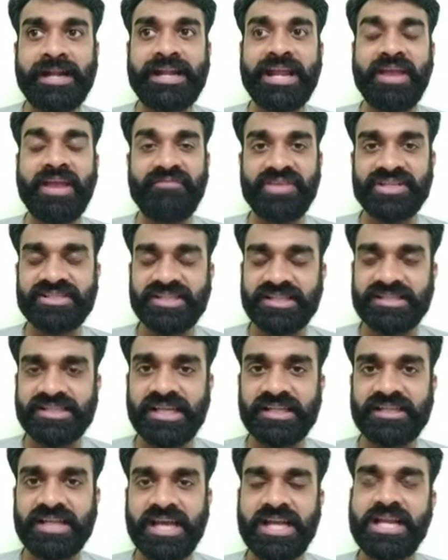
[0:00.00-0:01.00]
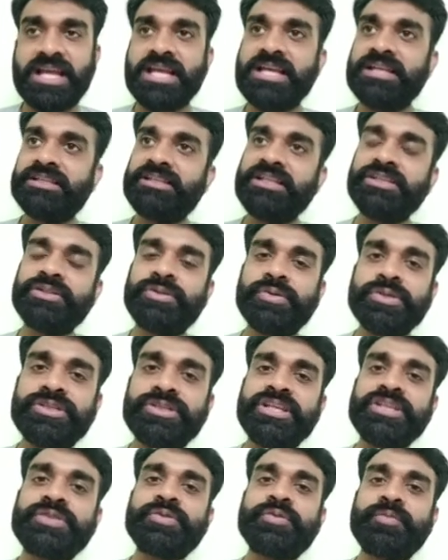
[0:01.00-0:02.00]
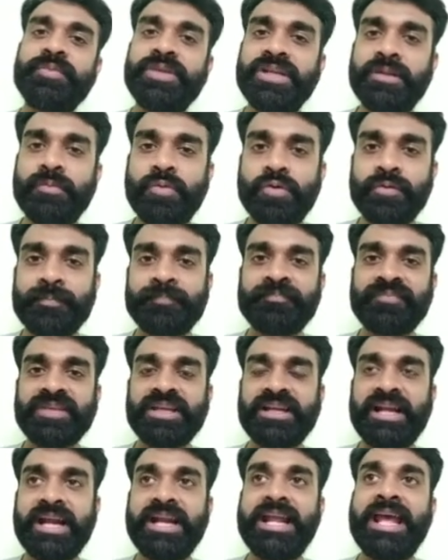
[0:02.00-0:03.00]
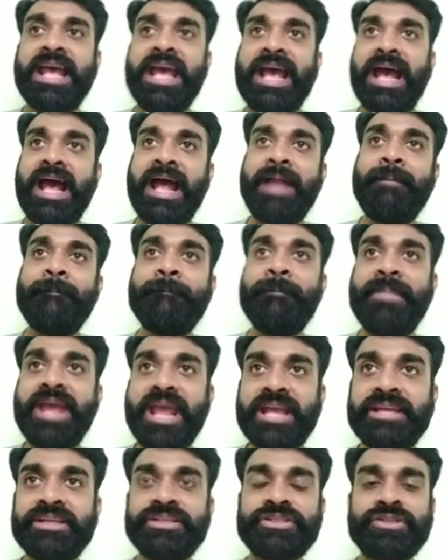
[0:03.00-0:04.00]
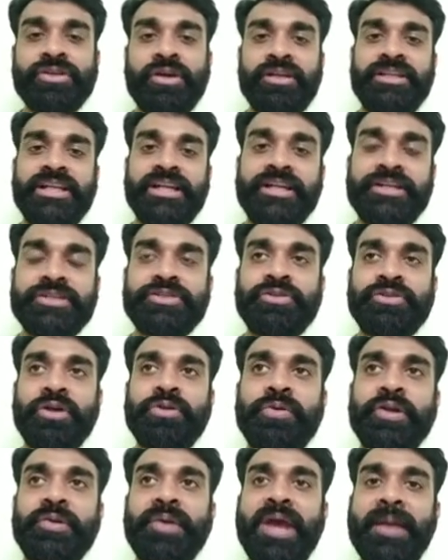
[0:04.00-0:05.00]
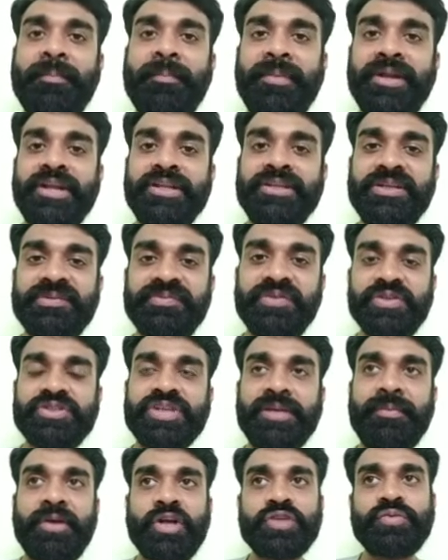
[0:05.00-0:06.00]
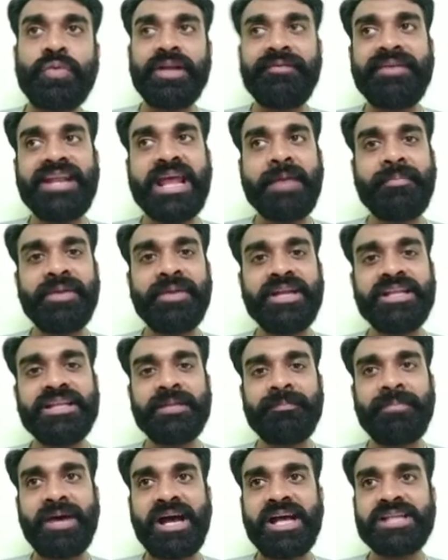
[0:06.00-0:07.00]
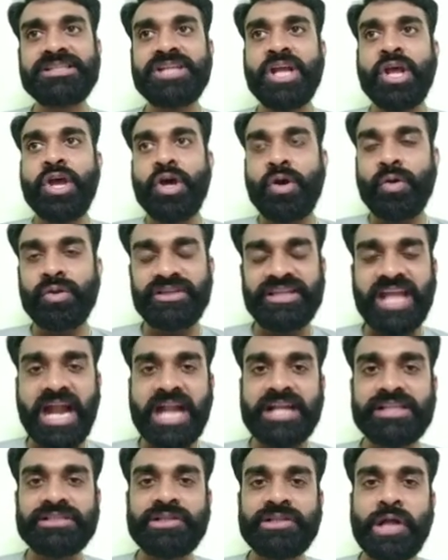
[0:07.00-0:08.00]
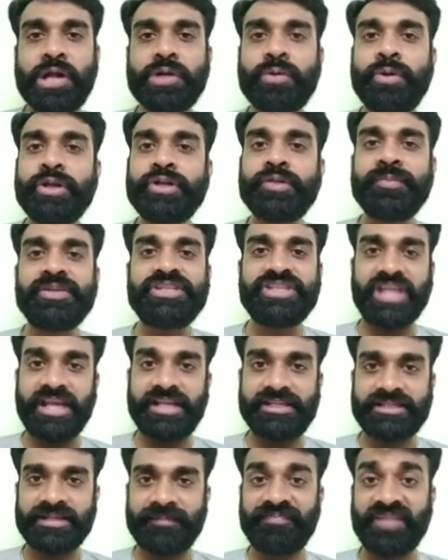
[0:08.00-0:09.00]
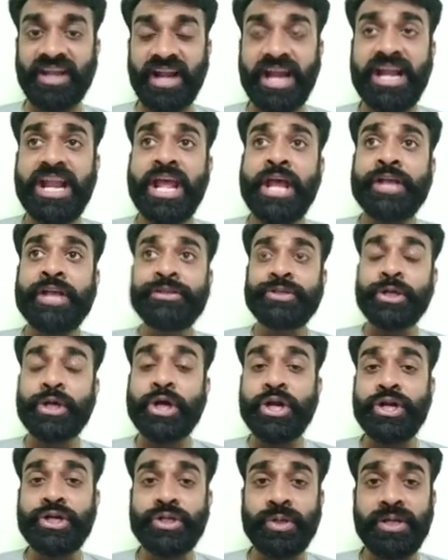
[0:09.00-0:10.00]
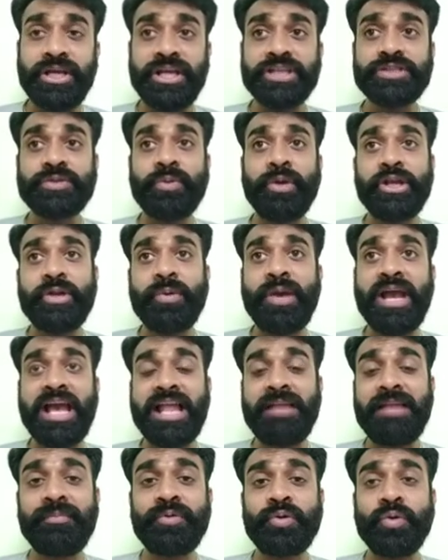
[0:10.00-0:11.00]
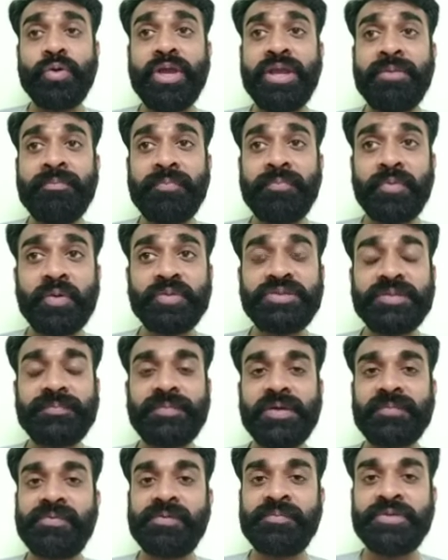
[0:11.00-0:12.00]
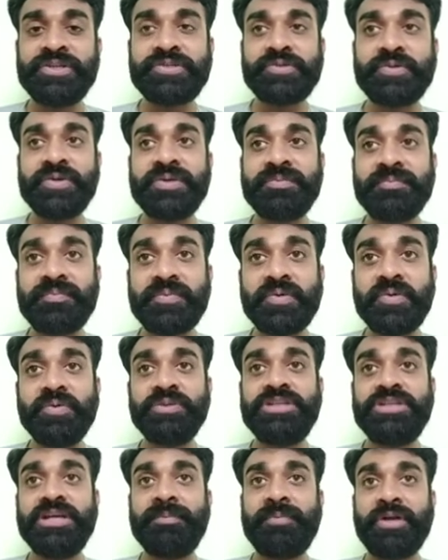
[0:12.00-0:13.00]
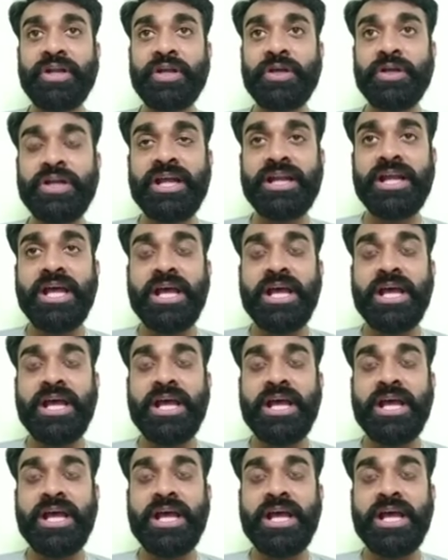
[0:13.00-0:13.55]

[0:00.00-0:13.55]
deviations are there, then those things should be removed, right? And make it sure that it is not going to happen in the future, because whatever happened in the past, that is not going to be changed, right? So controlling is going to help to improve the performance, to improve the particular